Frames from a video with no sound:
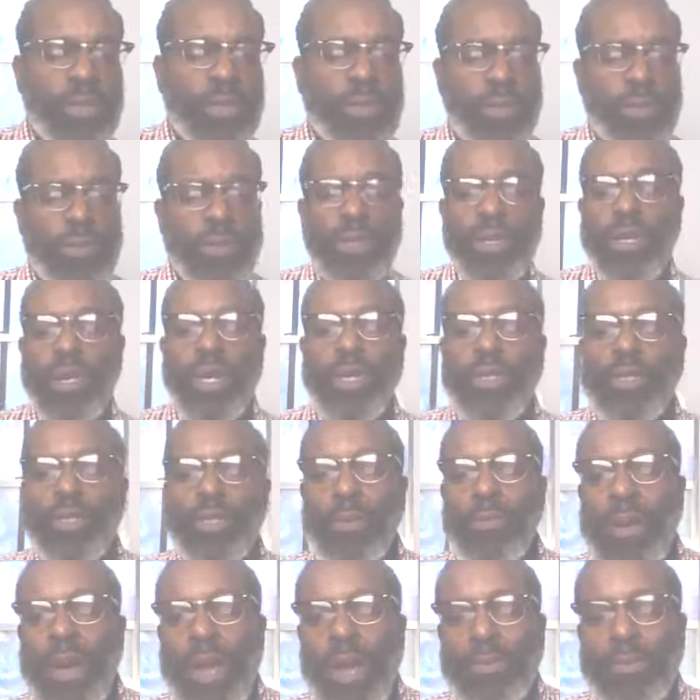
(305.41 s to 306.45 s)
So you can get your
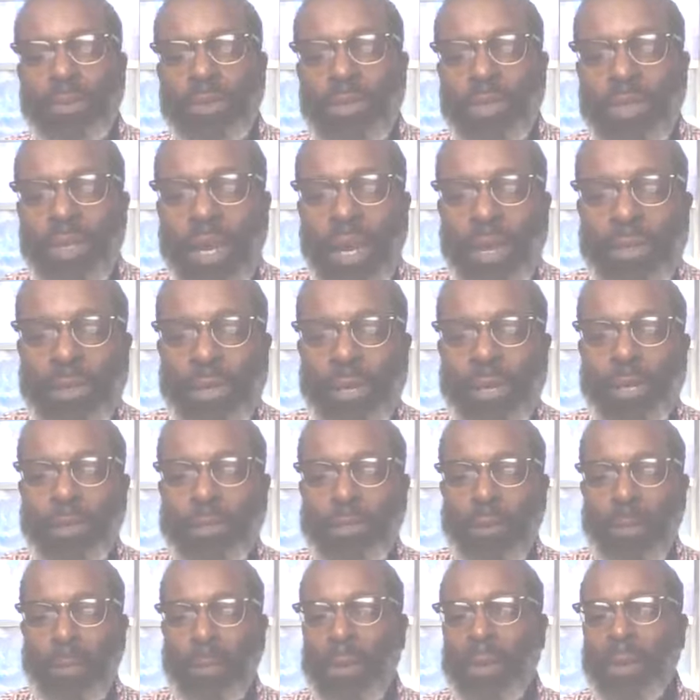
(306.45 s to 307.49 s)
Bibles together, get
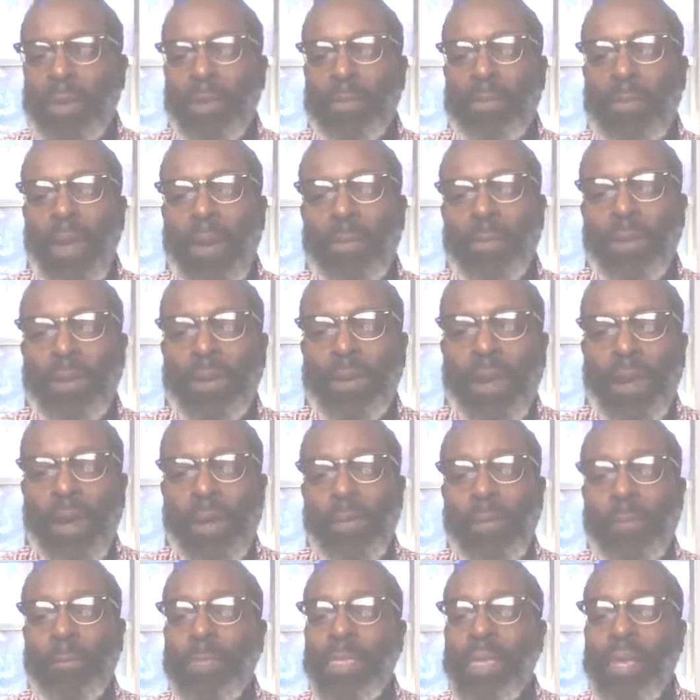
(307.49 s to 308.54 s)
your pen and paper together.